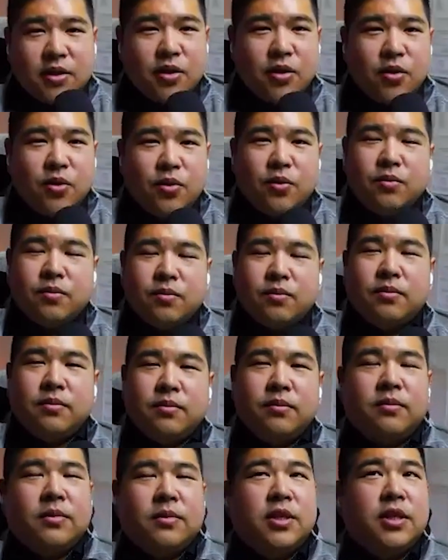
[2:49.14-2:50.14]
So
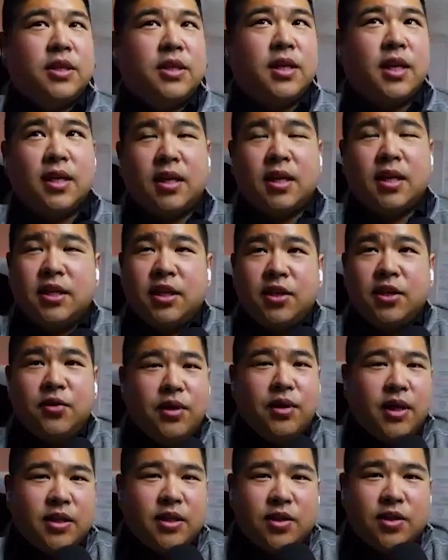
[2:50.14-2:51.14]
just kind of
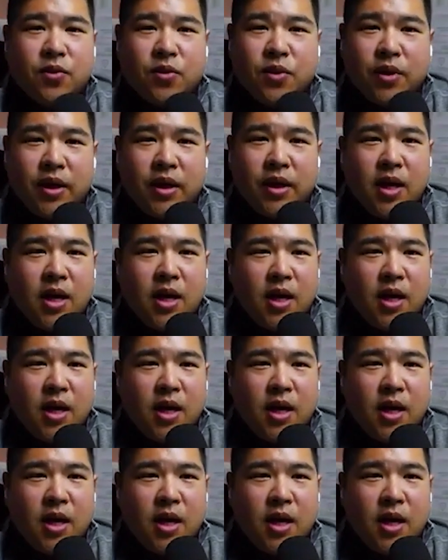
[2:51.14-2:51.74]
continuing that story,